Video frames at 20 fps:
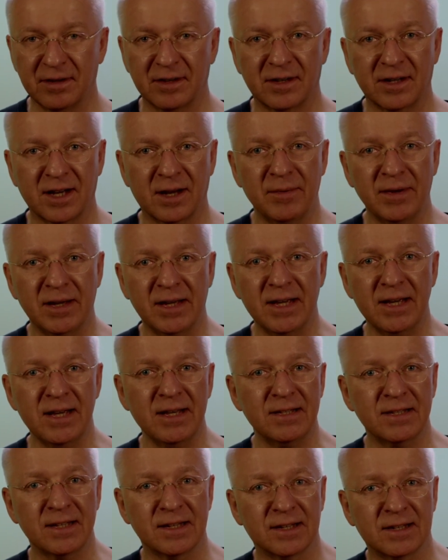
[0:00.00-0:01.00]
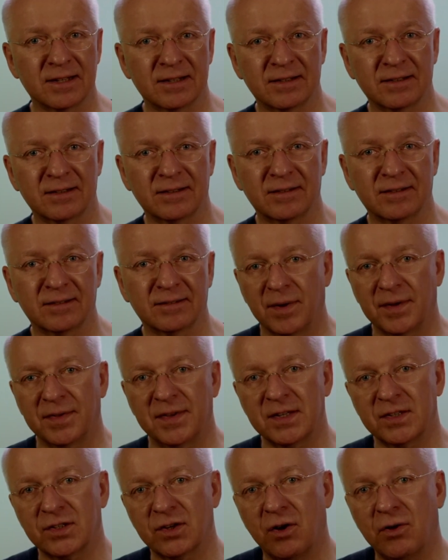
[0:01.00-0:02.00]
coming easy. But
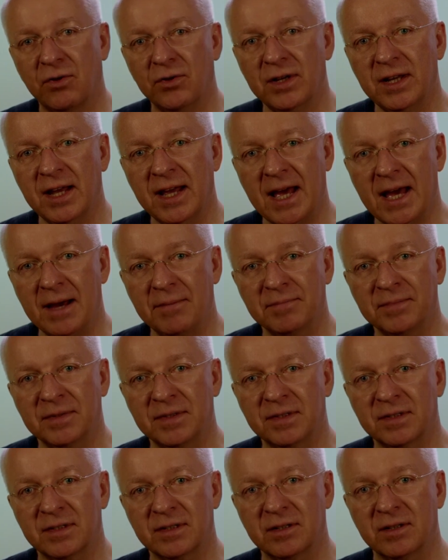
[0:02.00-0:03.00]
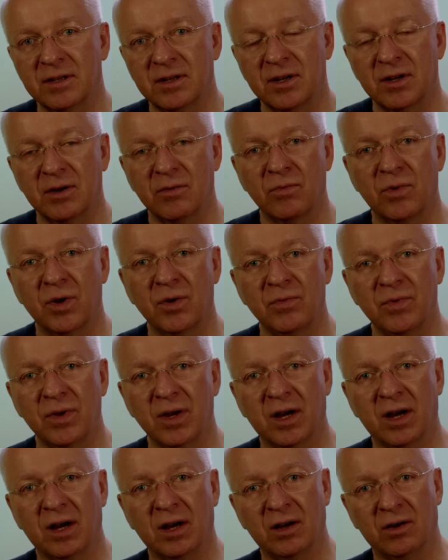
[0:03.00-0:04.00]
this only happens when we
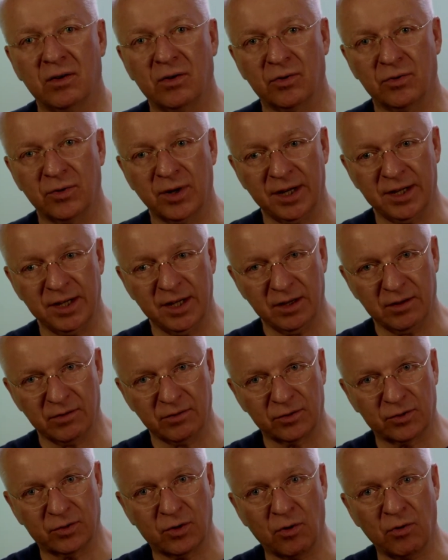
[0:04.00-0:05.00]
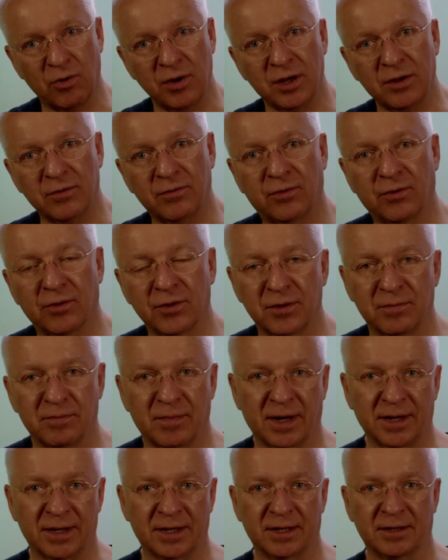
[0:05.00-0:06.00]
are already going for the
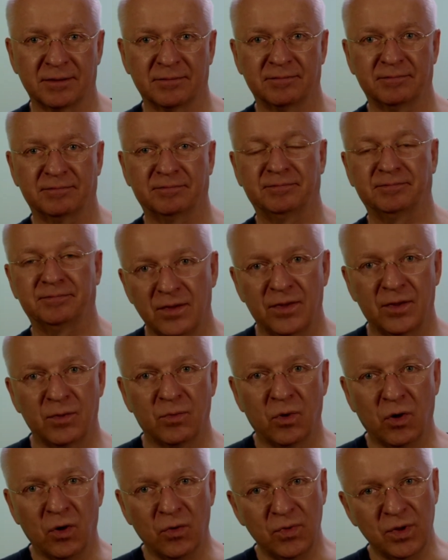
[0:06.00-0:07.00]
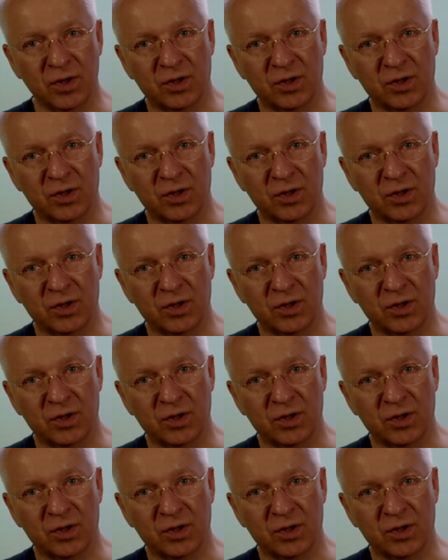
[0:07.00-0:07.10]
money. The more we